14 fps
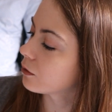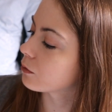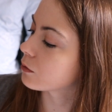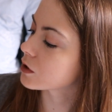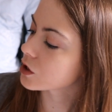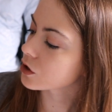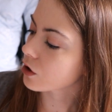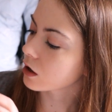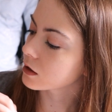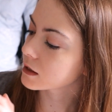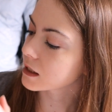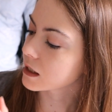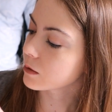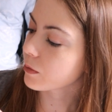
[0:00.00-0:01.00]
which you can't
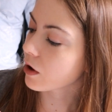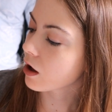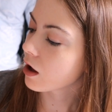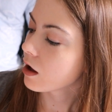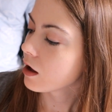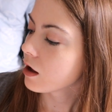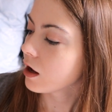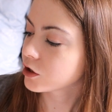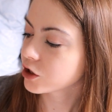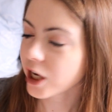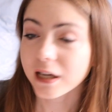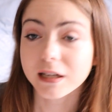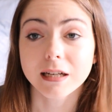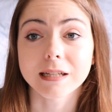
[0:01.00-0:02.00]
see, but a
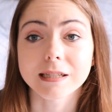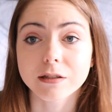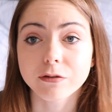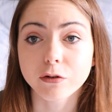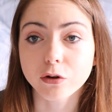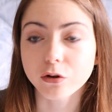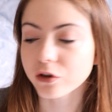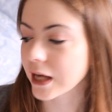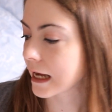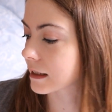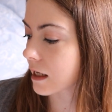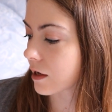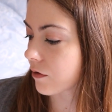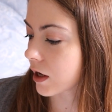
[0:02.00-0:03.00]
checklist for good
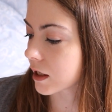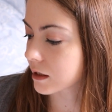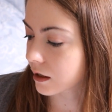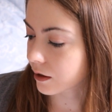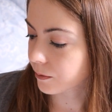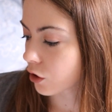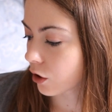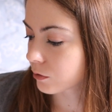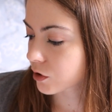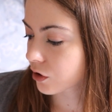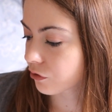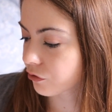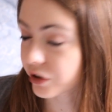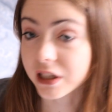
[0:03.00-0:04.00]
essay writing. So I'm just
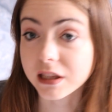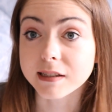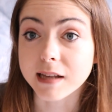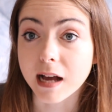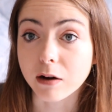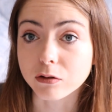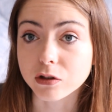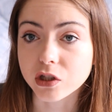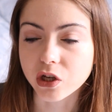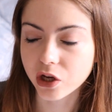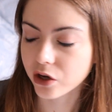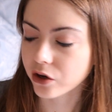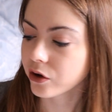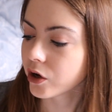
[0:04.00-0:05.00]
going to read these out to
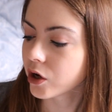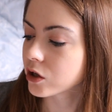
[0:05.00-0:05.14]
you.